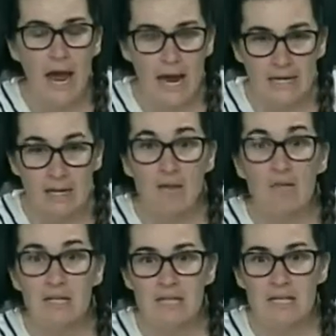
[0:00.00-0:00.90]
Any
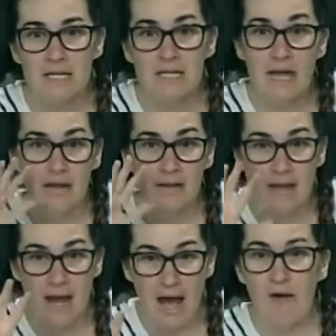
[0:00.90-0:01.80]
of these things,
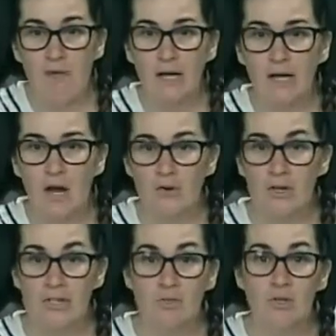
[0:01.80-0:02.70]
they have
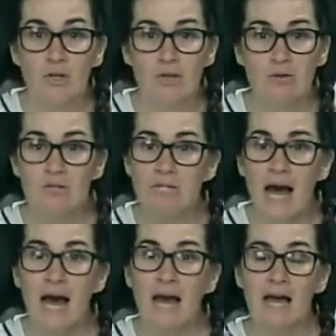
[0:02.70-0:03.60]
mitochondria, so we'll use
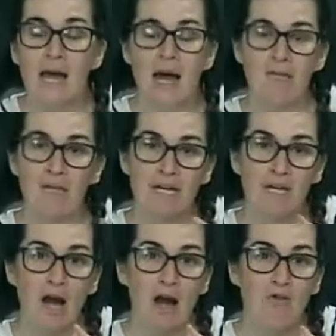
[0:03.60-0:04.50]
that, and we
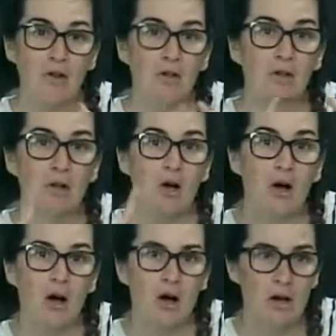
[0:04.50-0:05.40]
can cover
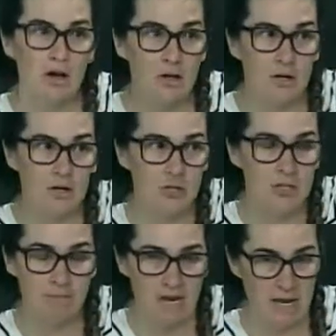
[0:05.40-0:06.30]
large
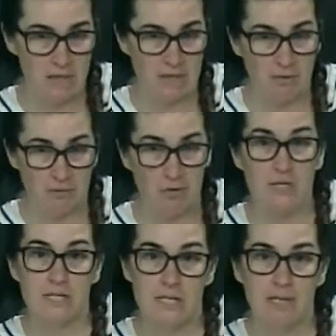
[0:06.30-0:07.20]
spans of
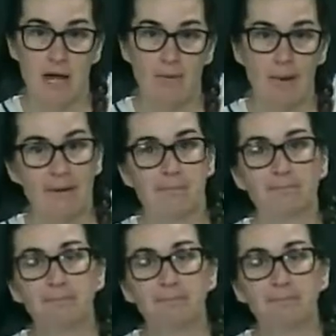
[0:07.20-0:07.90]
diversity that way.